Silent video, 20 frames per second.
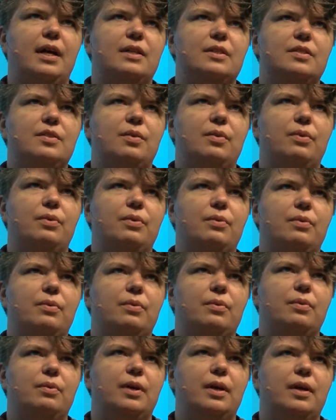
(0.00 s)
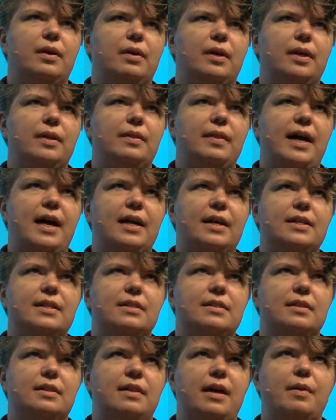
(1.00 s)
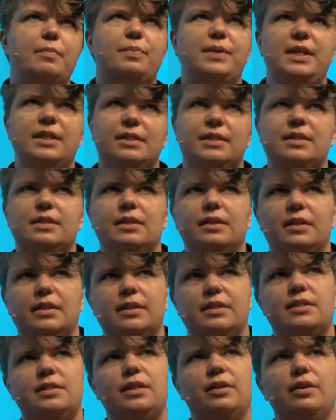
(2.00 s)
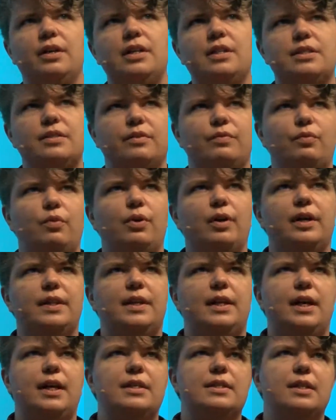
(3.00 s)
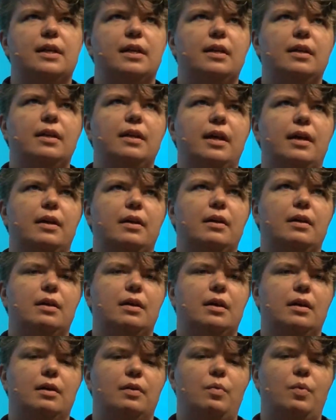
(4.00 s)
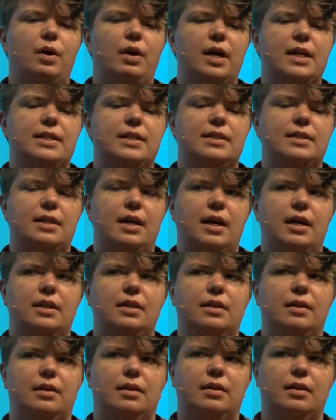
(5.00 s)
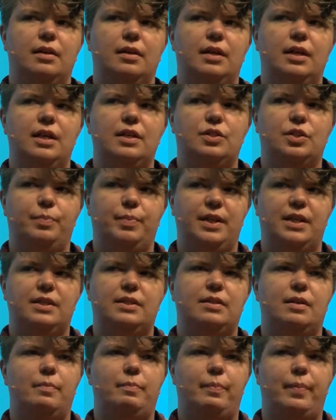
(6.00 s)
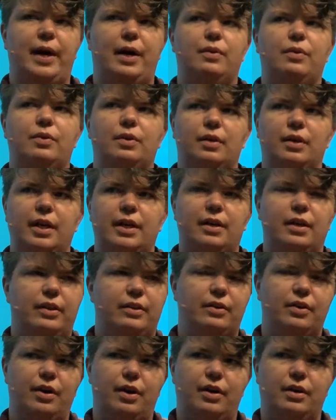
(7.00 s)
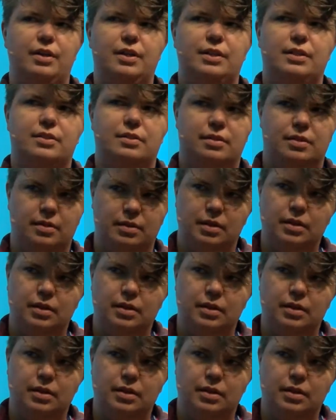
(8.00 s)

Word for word: so that piece is in a series of work that I did where I designed each piece about another artist.